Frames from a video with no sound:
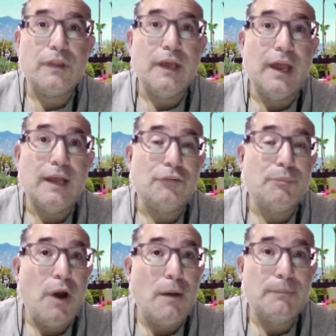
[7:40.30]
and it's
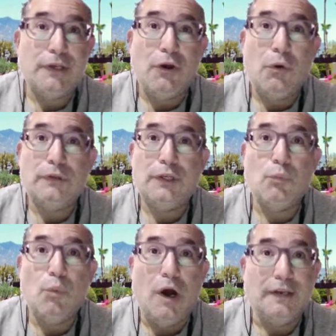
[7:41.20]
probably only
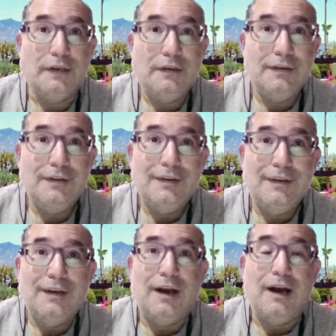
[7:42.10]
one,
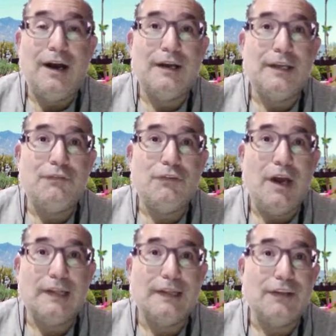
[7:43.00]
if you
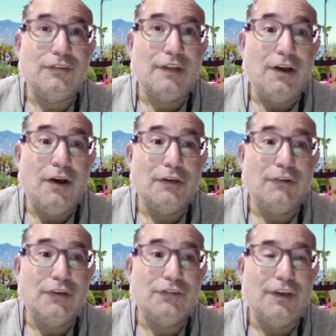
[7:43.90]
got less than
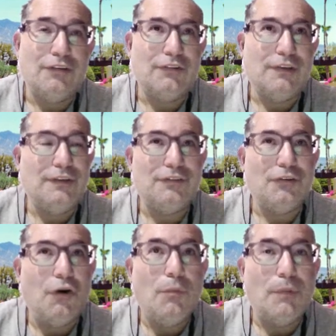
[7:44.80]
100, essentially. It's
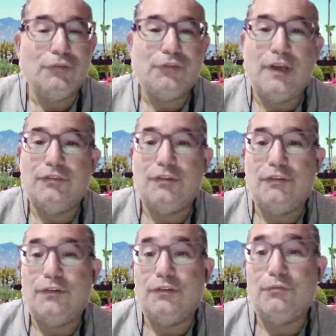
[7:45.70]
almost as if
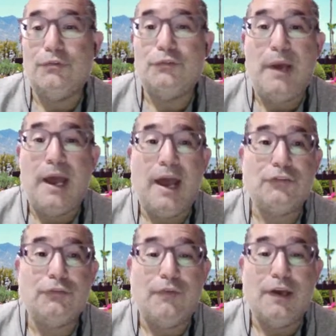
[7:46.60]
this was
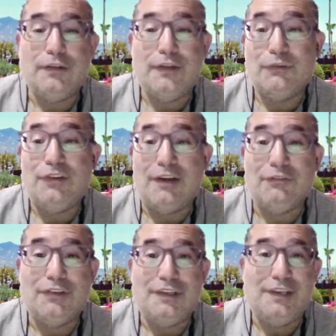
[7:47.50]
pass fail. That was not
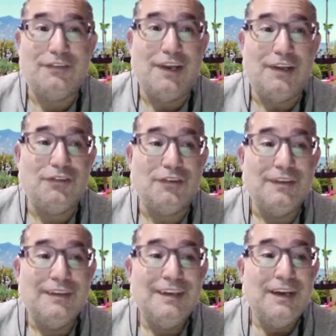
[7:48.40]
really the intention.
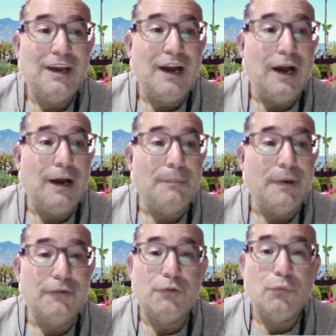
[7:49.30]

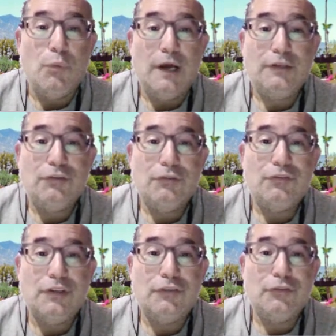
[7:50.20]
But if you want to
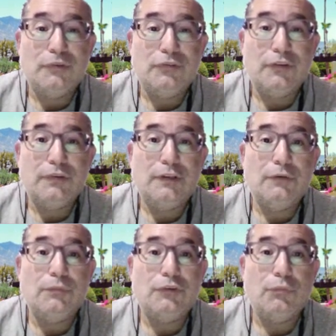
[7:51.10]
see specifically
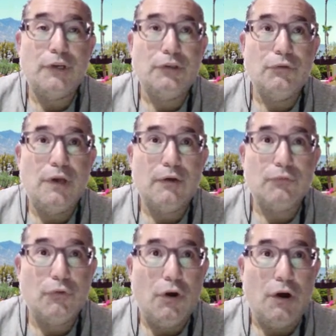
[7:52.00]
which one you got
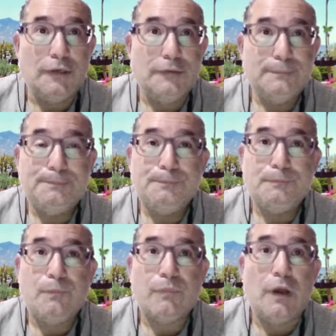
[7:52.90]
wrong,
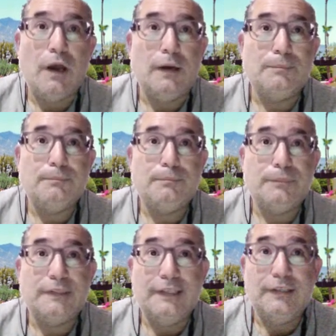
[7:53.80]
uh,
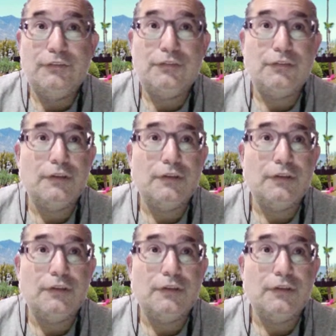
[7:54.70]
please